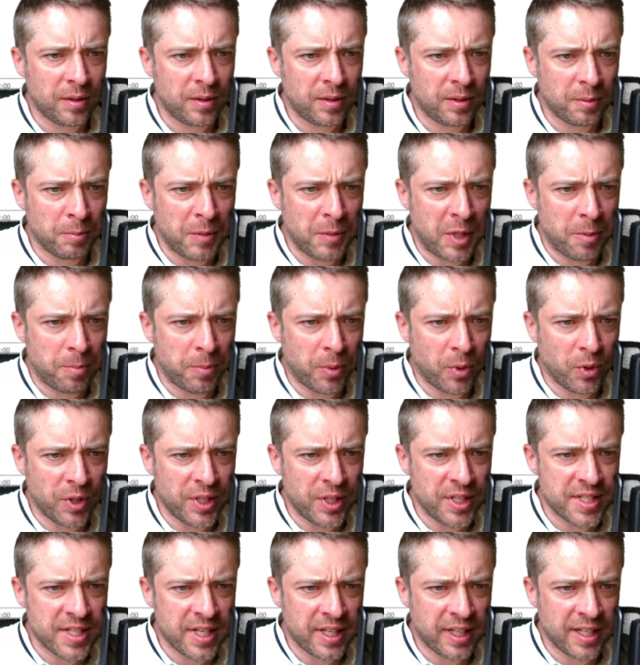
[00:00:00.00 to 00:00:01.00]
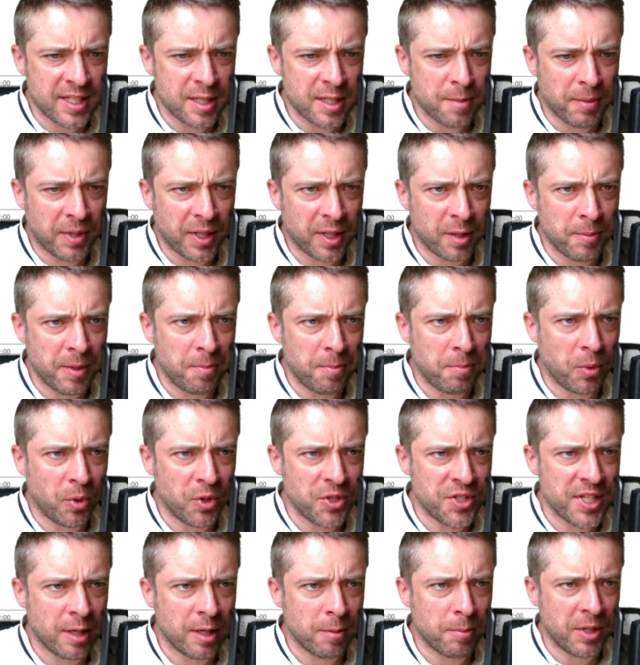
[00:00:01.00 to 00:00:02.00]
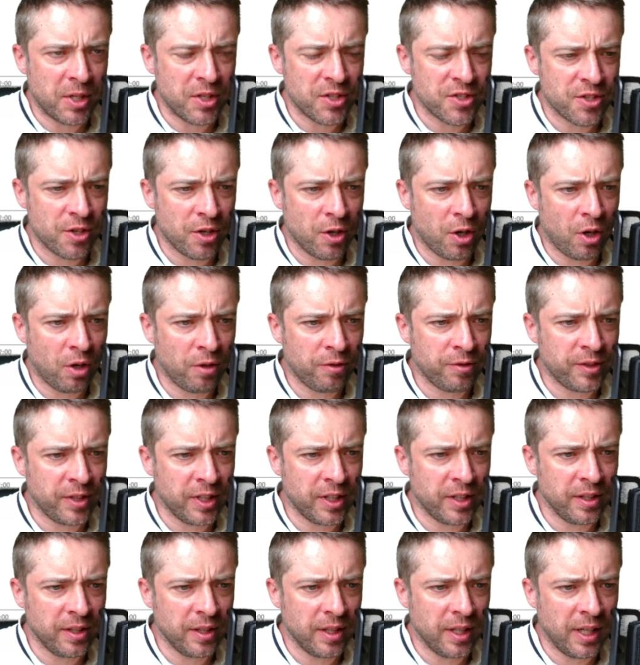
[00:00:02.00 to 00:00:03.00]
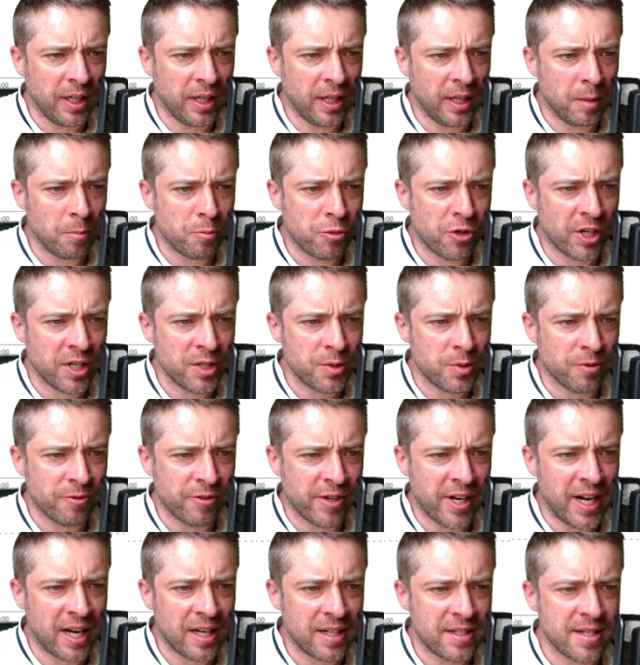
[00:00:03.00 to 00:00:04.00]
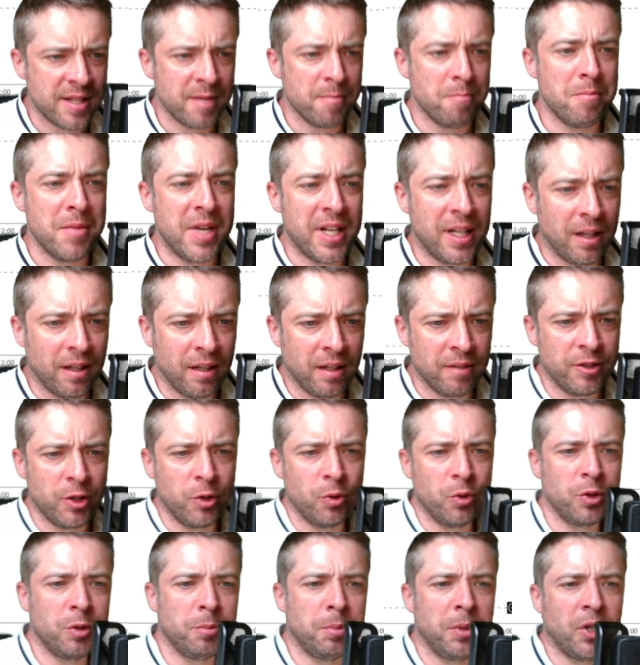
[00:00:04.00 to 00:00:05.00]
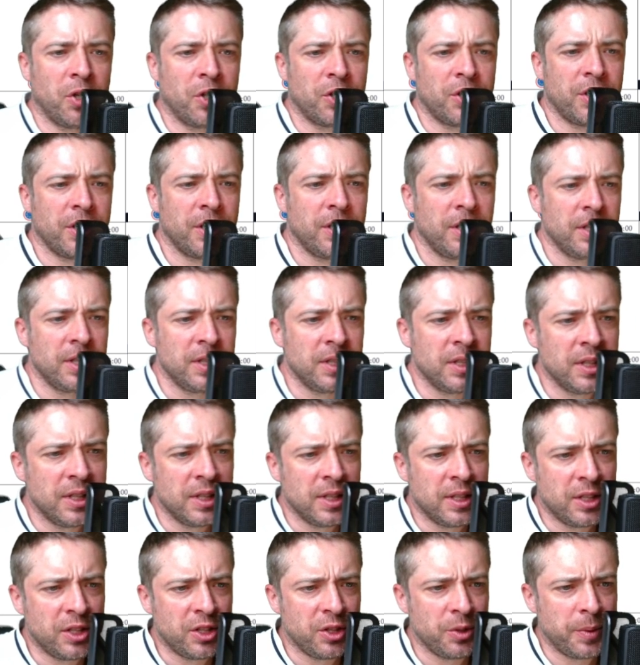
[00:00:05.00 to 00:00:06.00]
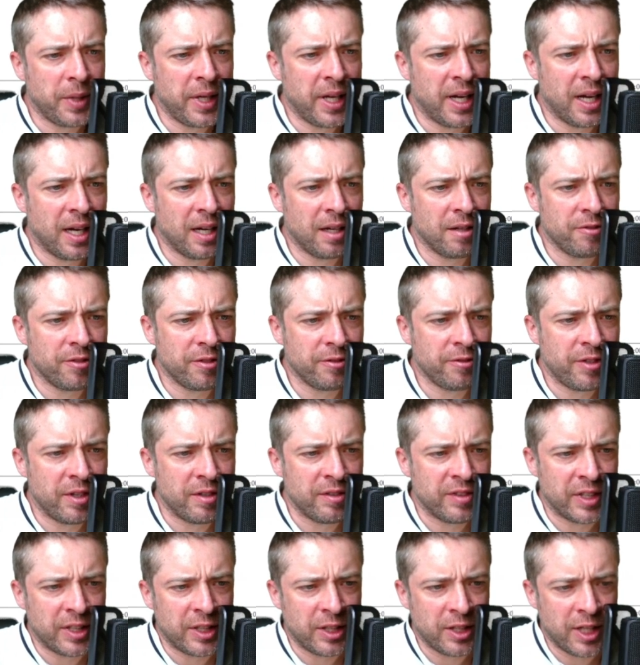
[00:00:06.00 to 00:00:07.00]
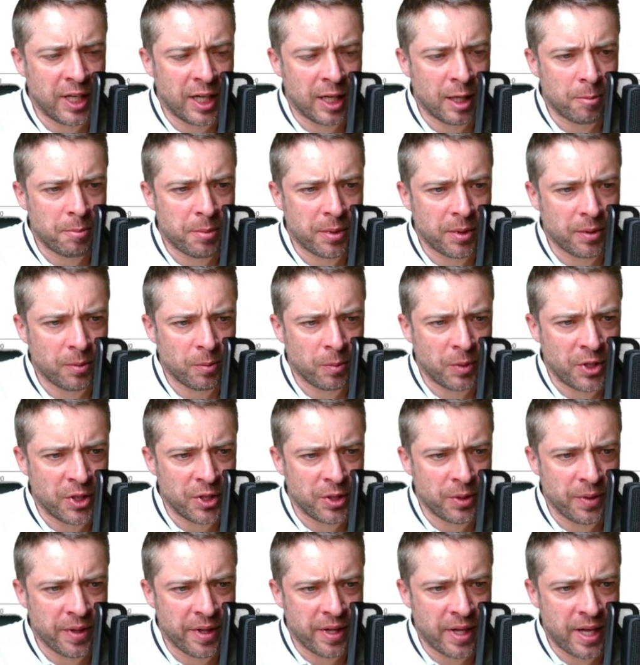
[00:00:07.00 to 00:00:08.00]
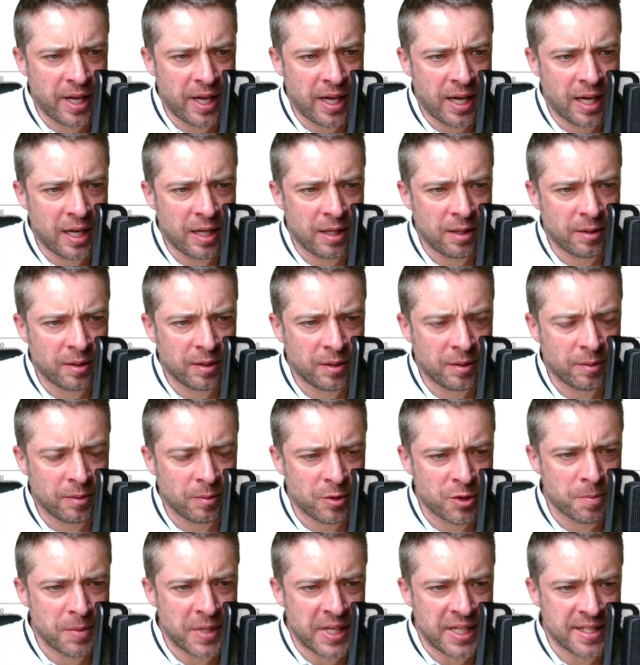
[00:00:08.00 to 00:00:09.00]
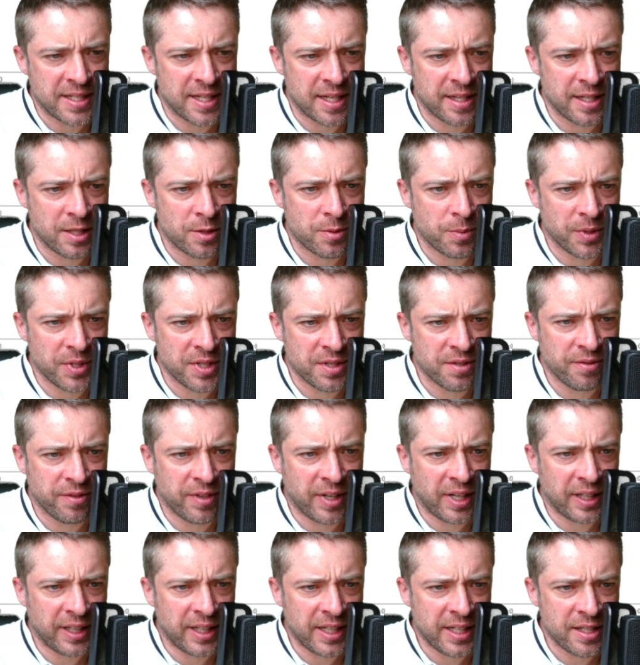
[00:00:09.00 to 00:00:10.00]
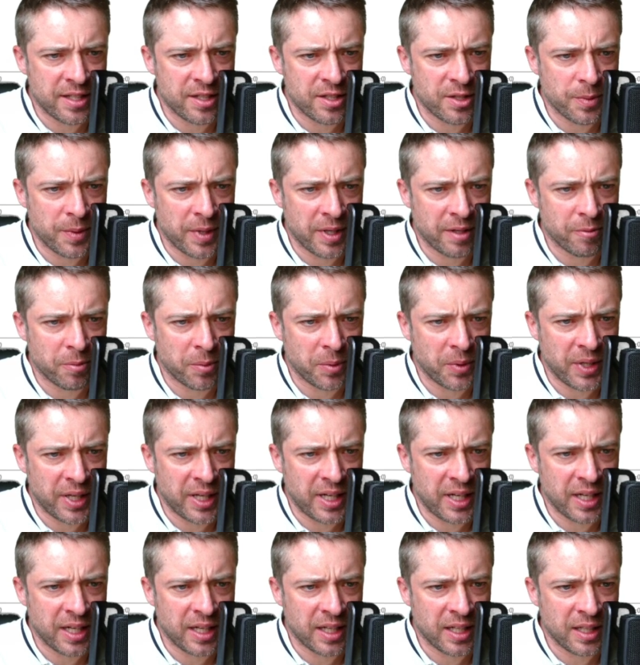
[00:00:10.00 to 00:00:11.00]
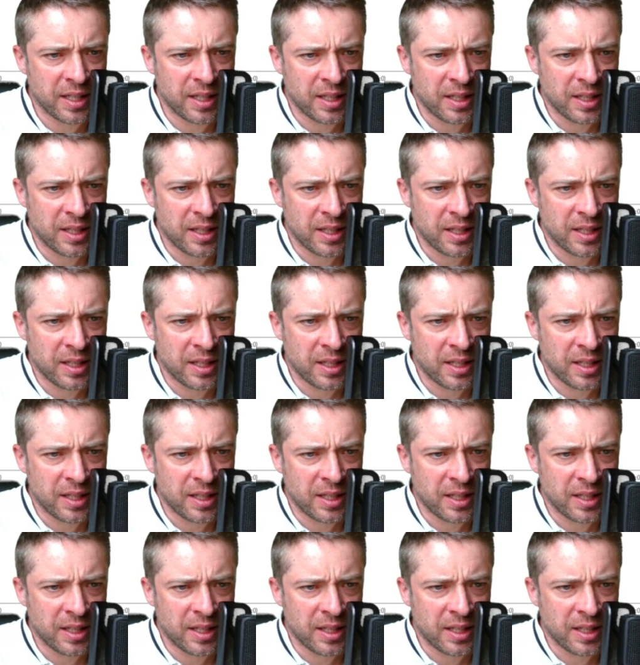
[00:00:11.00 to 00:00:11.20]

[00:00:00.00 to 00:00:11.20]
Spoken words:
Midpoints. I like to mark the midpoints out because often price will react to the middle of an order block. Do we have fair value gap? We do there, which means that this one is valid. Do we have one here?